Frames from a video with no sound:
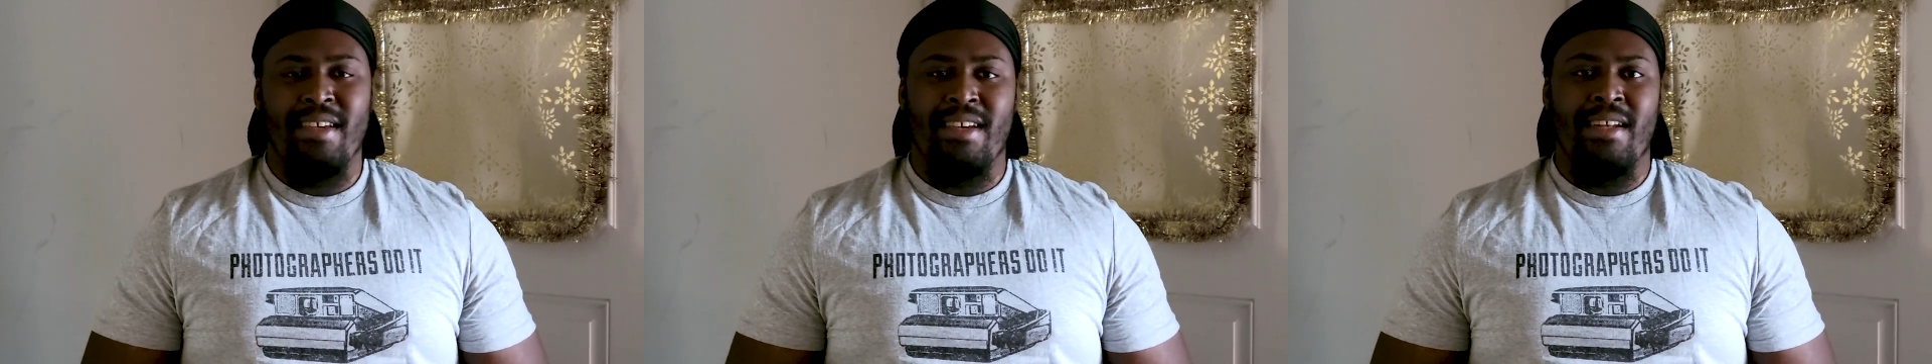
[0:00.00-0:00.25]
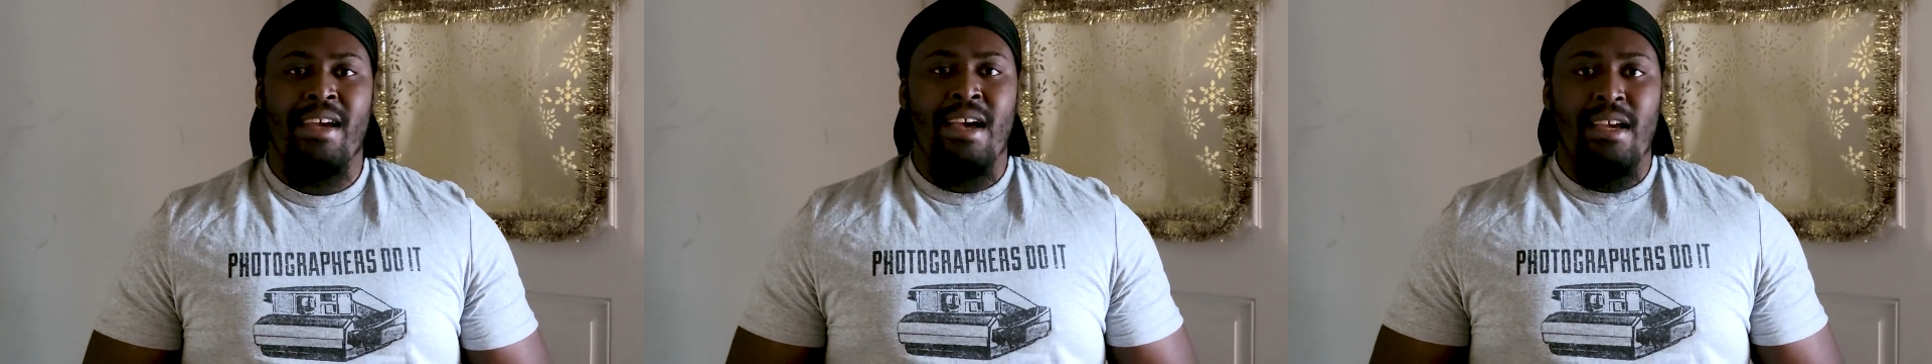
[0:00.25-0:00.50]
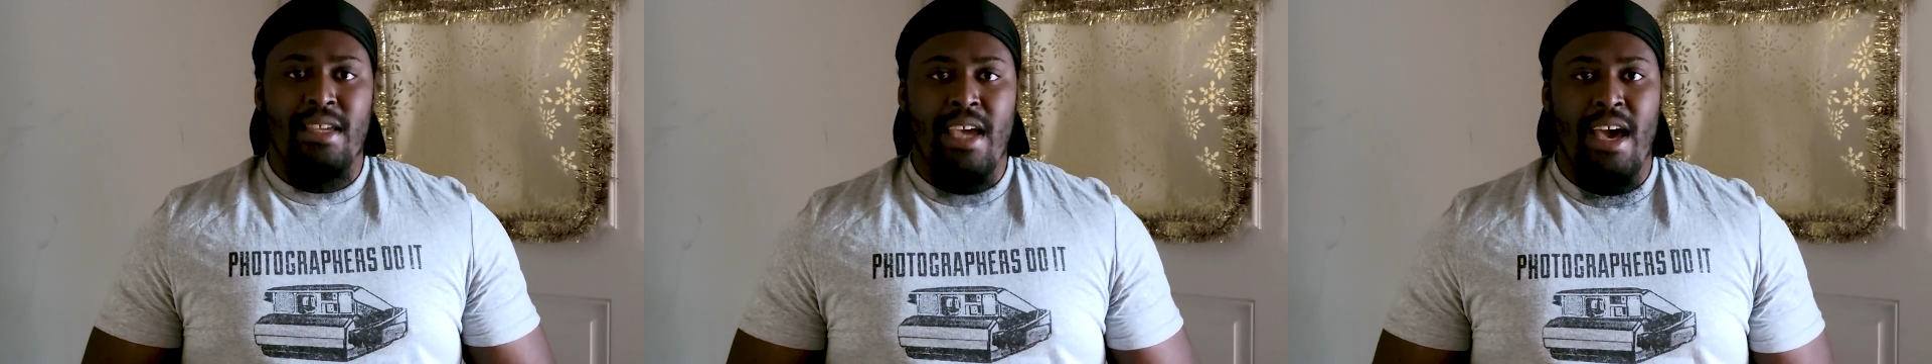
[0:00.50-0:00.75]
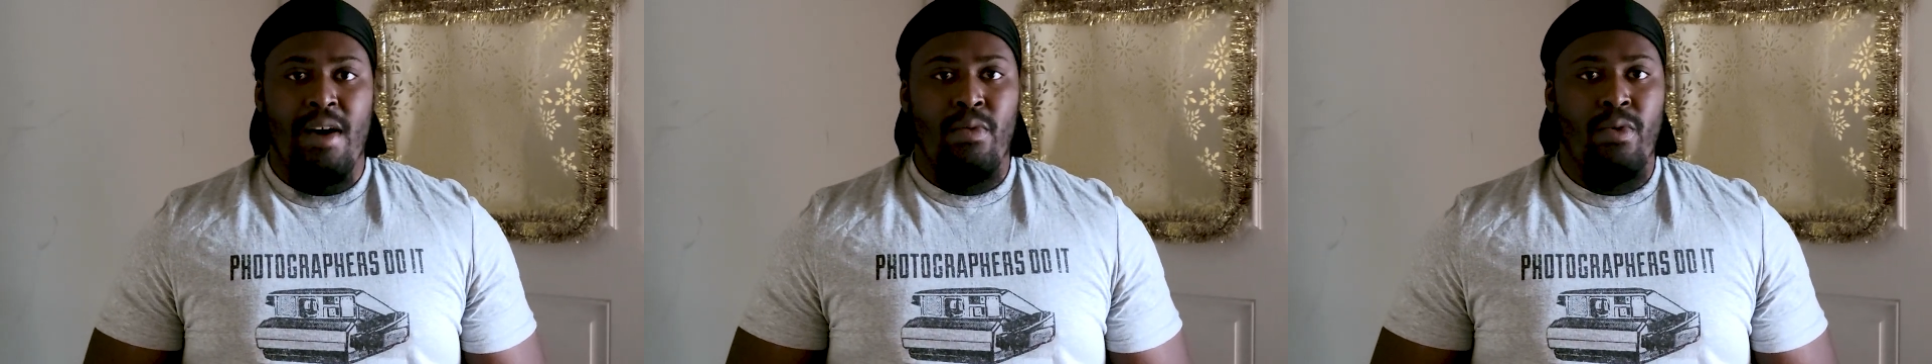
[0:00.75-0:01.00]
and
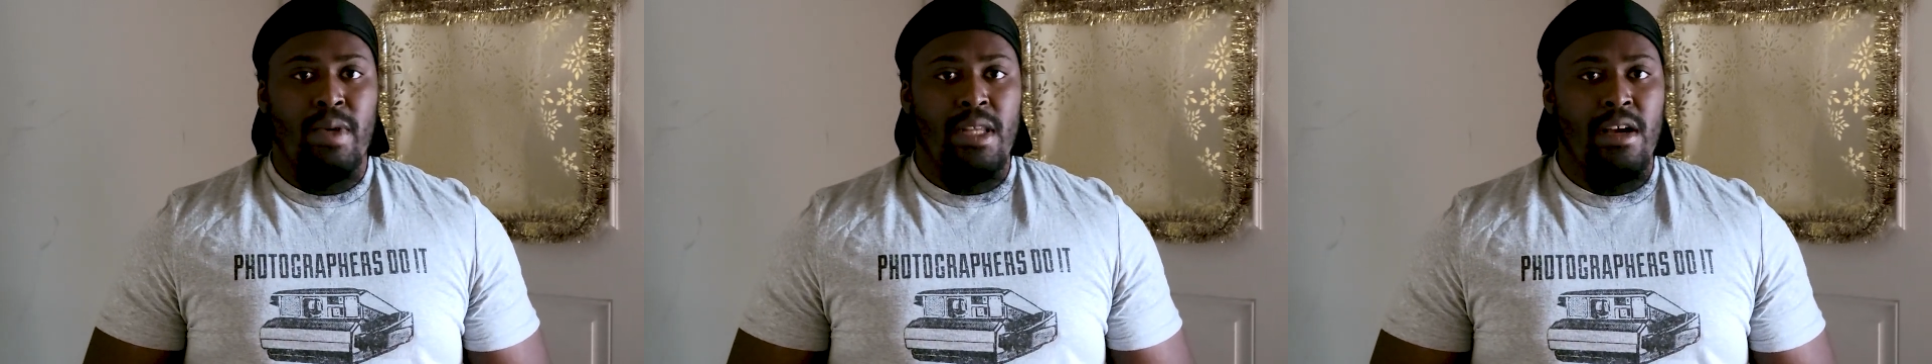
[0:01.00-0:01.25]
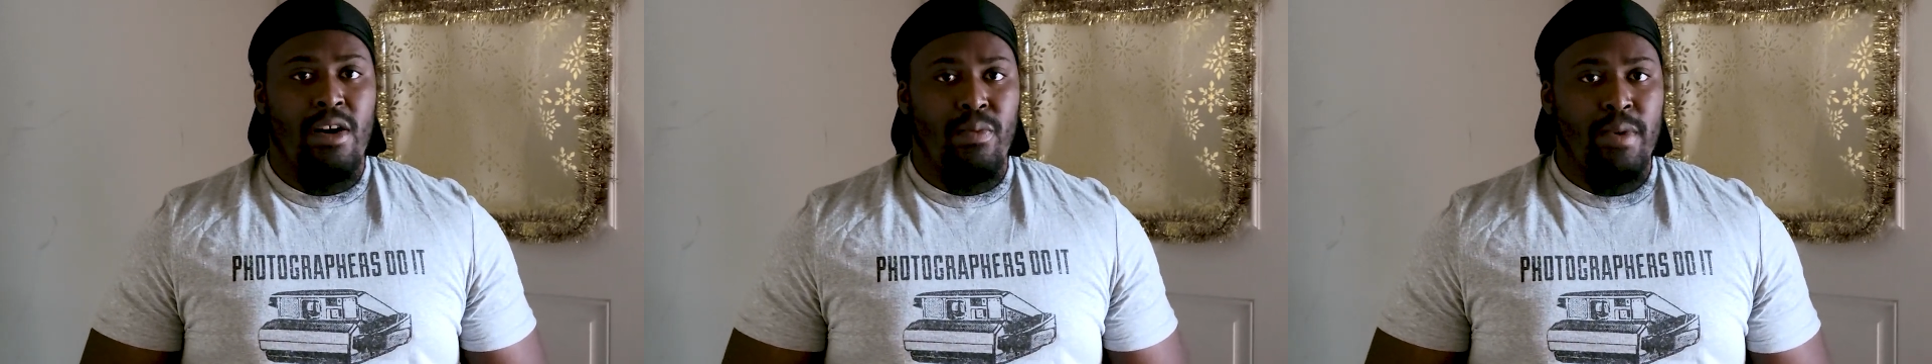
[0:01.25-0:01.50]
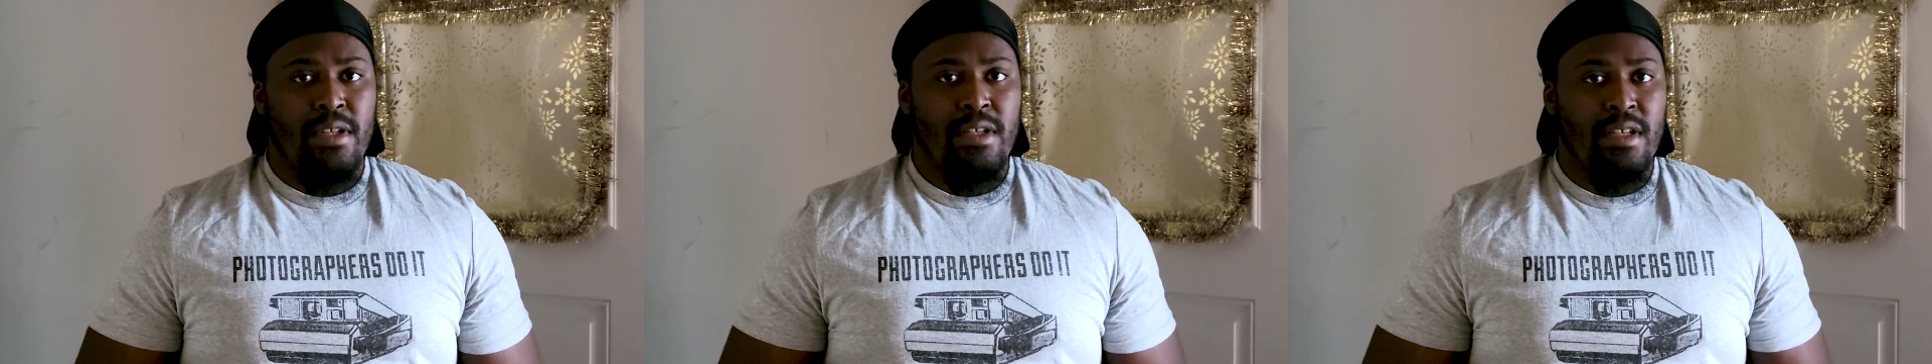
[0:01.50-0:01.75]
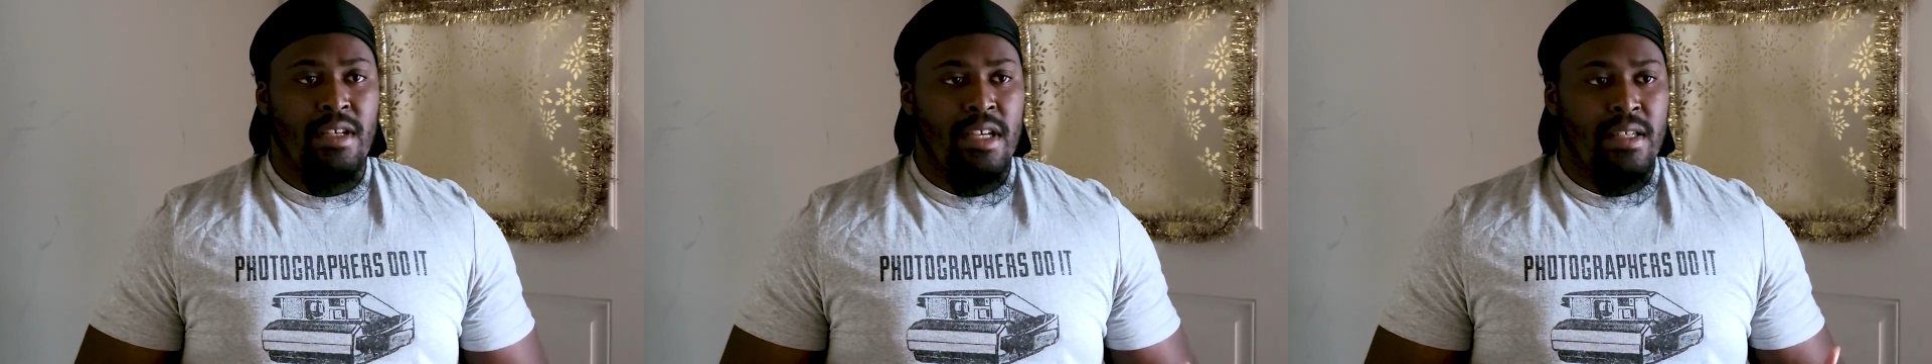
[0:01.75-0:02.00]
yeah, we're really hoping
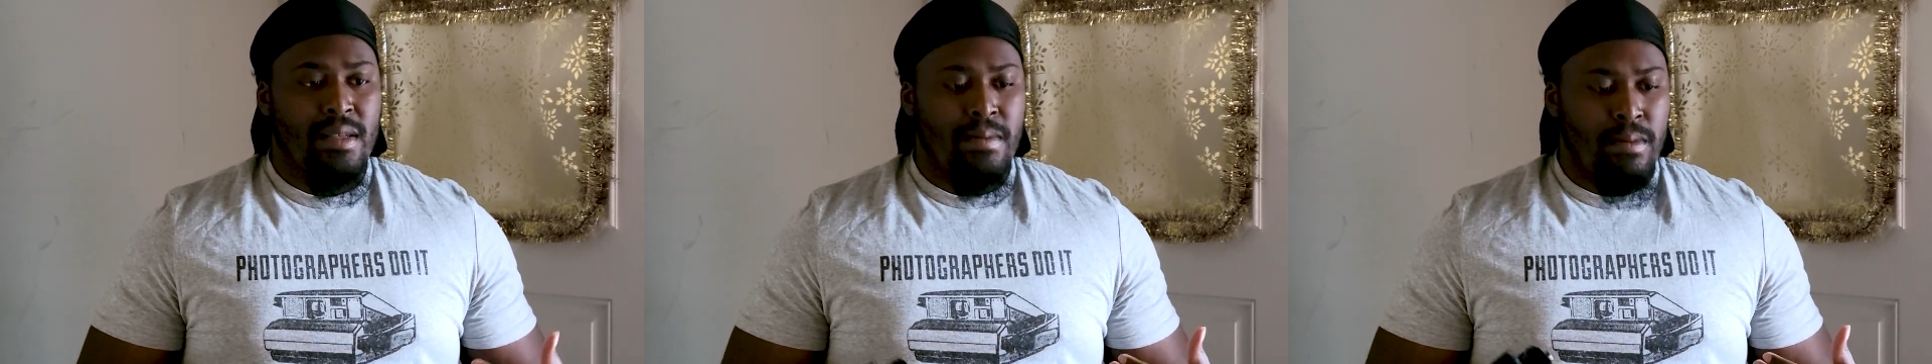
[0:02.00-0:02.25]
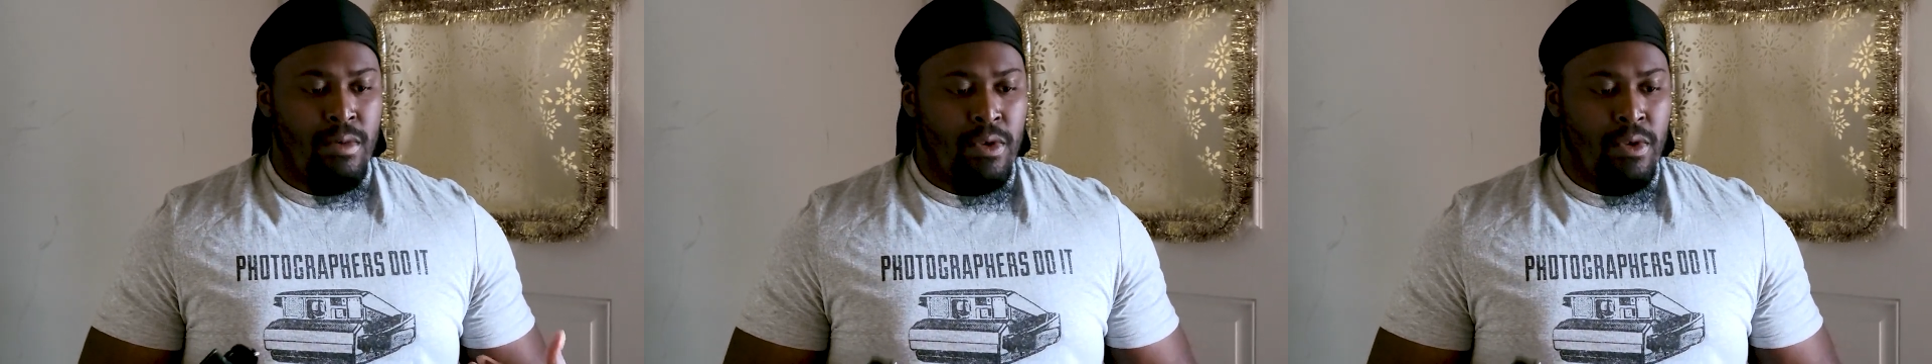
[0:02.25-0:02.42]
to get some